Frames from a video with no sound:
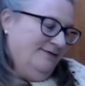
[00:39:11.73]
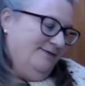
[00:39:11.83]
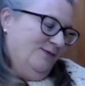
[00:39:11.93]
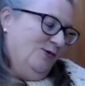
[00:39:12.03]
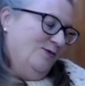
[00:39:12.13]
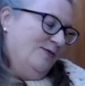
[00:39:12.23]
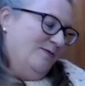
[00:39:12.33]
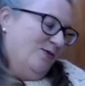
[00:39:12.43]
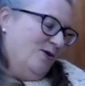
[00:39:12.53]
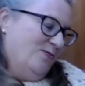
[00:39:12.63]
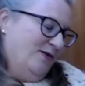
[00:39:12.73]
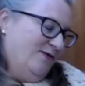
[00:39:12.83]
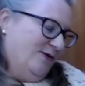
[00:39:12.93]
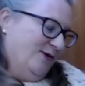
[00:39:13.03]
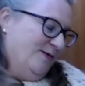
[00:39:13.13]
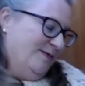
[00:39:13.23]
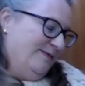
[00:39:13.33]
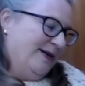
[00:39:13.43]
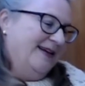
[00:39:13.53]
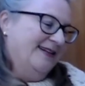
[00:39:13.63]
wouldn't be appropriate for,
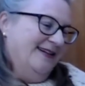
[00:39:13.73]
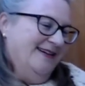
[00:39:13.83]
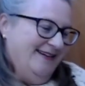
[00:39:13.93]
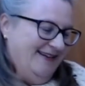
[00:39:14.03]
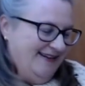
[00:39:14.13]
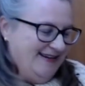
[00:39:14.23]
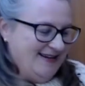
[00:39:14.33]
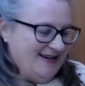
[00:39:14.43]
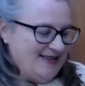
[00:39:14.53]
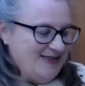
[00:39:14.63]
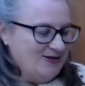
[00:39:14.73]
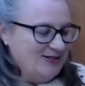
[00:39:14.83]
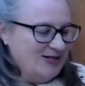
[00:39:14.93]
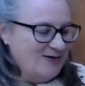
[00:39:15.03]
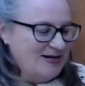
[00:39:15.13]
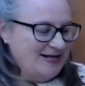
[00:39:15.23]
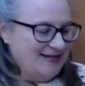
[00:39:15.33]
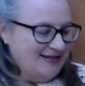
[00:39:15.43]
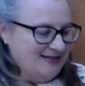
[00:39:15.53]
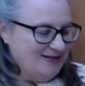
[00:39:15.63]
but there are so many
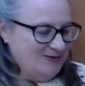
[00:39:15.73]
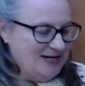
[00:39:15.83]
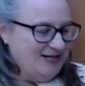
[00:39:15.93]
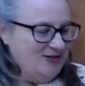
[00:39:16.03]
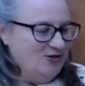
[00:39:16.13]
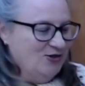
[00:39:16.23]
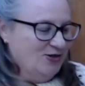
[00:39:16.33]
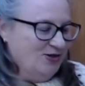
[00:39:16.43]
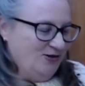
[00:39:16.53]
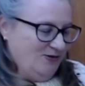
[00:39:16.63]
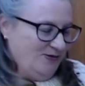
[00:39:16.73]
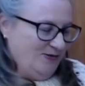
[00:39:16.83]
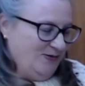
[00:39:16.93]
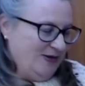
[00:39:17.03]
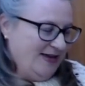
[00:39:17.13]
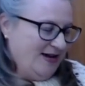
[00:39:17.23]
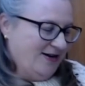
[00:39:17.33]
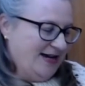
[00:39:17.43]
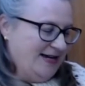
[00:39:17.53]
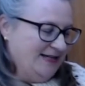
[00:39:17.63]
things that we can do with our
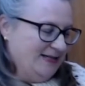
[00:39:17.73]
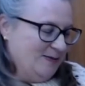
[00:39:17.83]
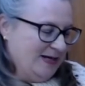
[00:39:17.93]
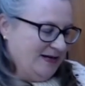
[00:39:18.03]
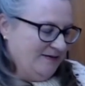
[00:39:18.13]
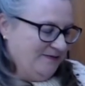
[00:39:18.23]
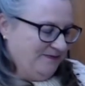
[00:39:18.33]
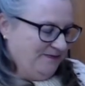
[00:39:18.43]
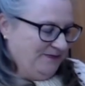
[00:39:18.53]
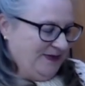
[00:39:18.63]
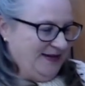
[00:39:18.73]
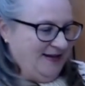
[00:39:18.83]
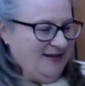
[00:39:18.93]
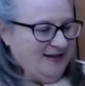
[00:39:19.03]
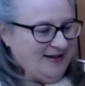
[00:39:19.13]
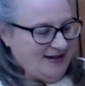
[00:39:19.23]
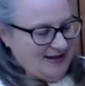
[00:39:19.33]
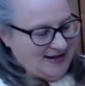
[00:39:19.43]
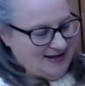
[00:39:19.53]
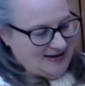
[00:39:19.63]
hand-spun
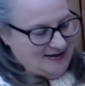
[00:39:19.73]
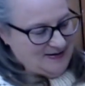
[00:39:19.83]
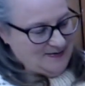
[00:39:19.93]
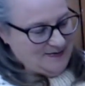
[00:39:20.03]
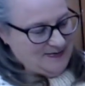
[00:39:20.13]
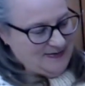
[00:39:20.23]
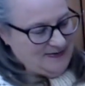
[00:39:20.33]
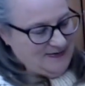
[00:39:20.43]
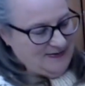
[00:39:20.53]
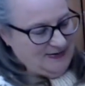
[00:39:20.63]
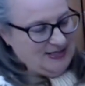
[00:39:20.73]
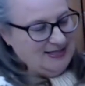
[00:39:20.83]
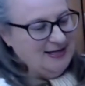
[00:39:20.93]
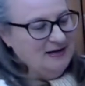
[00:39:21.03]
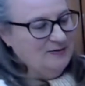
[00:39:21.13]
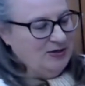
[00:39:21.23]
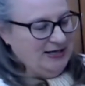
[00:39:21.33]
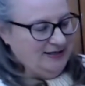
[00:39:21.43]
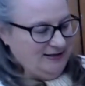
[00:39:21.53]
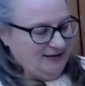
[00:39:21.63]
to
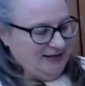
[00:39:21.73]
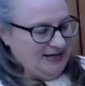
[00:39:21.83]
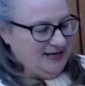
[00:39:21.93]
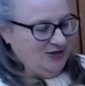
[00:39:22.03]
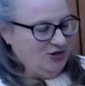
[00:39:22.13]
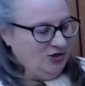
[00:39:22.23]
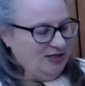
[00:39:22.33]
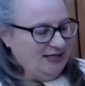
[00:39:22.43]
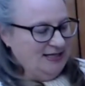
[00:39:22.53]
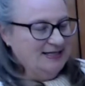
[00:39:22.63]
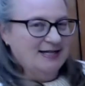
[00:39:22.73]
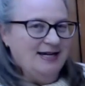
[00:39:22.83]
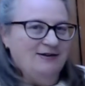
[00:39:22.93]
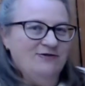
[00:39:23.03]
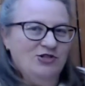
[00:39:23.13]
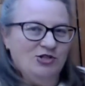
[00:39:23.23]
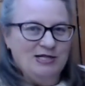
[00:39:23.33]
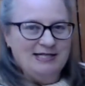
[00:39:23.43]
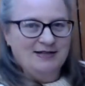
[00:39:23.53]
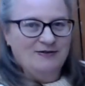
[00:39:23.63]
celebrate it and enjoy it and
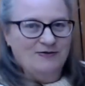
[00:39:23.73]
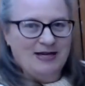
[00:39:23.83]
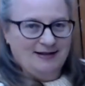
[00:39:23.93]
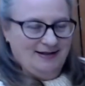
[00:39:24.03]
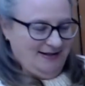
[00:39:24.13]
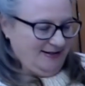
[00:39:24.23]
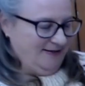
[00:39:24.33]
rejoice in the fact that